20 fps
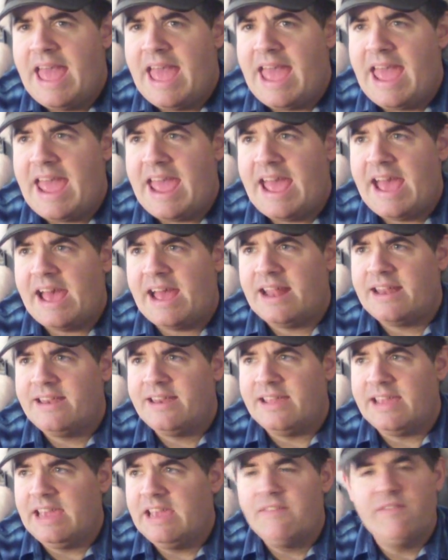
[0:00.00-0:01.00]

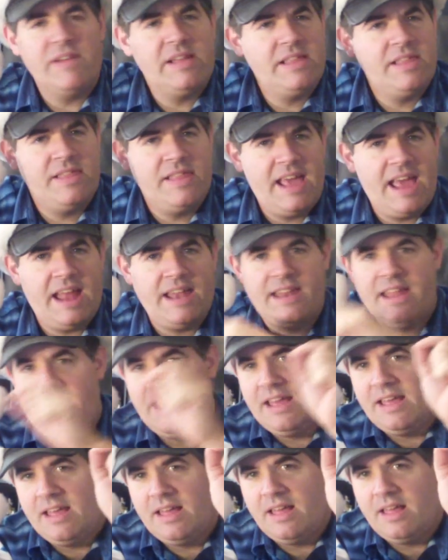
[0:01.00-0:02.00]
And even then,
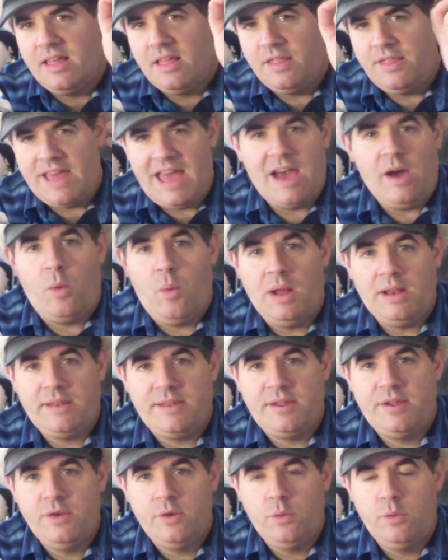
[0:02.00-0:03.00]
that
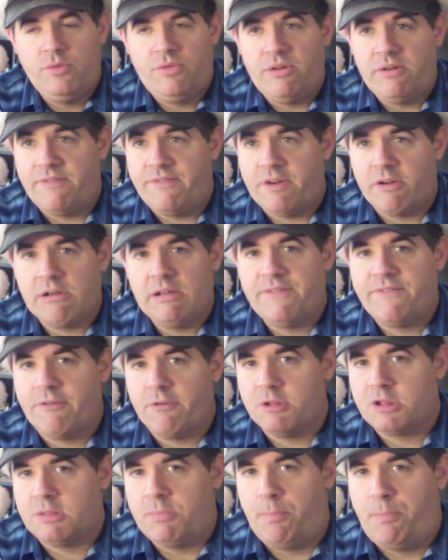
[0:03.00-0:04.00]
went to the very
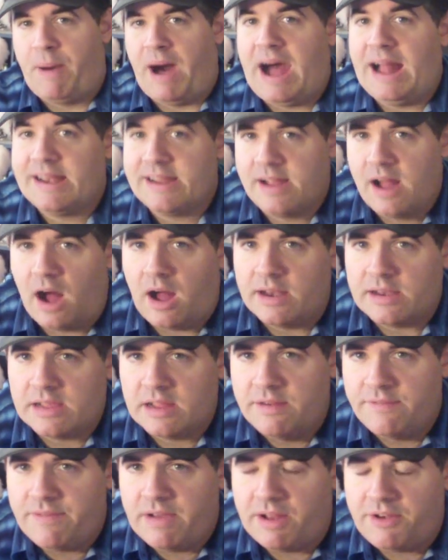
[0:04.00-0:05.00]
first BotCon
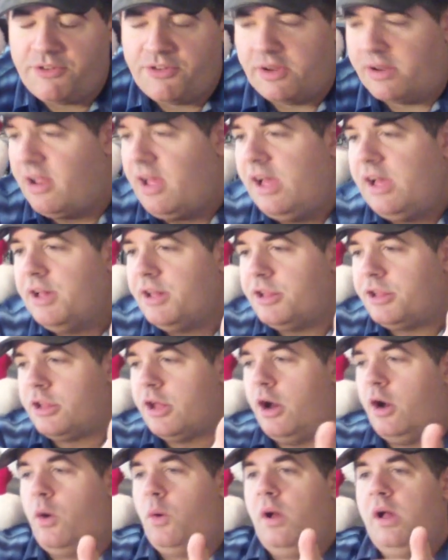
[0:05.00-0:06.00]
convention.
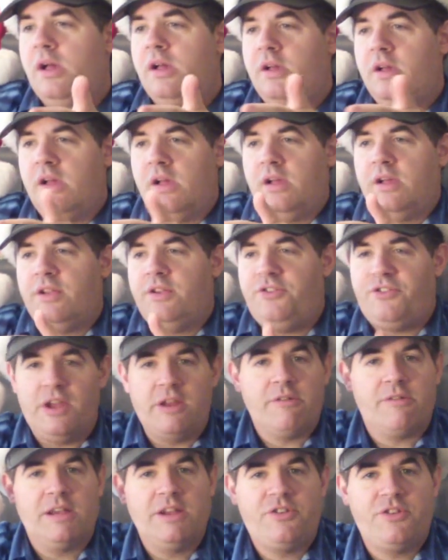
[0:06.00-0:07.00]
So,
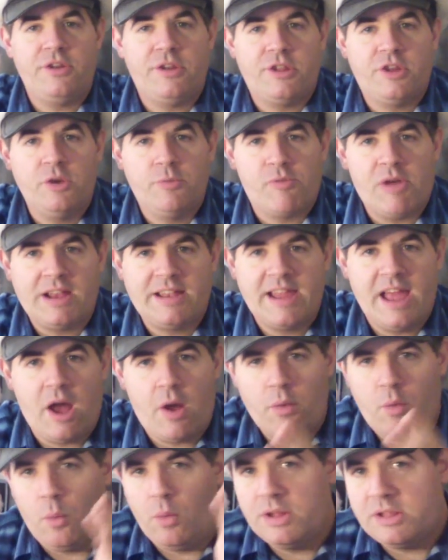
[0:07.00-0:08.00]
Generations 2
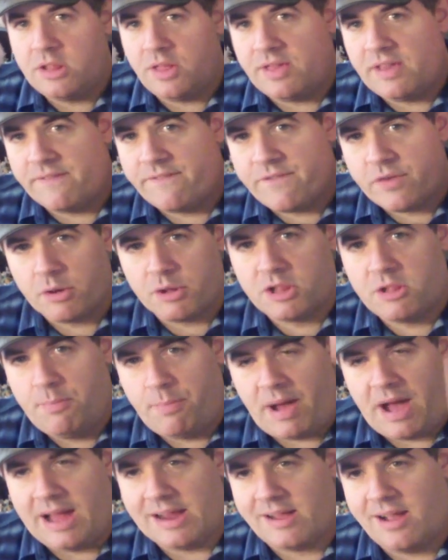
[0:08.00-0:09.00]
Breakdown was the
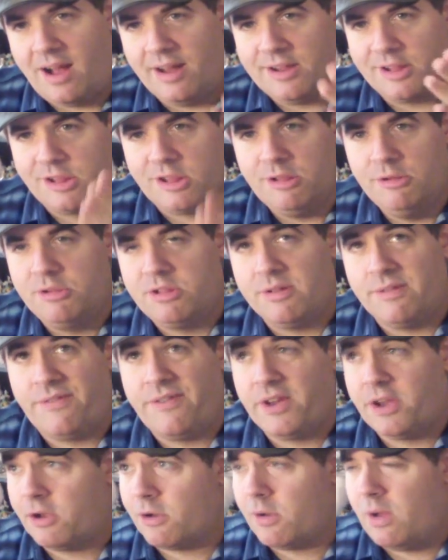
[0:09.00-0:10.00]
first BotCon exclusive
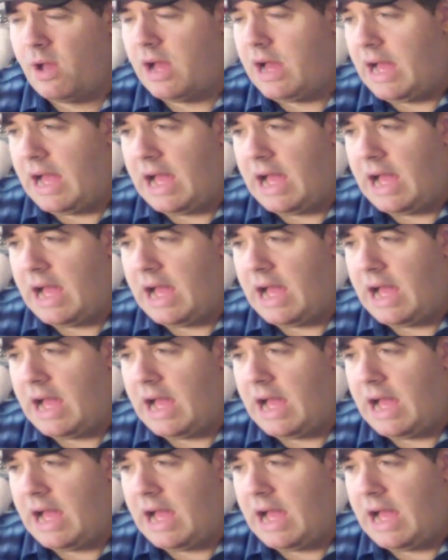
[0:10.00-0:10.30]
figure.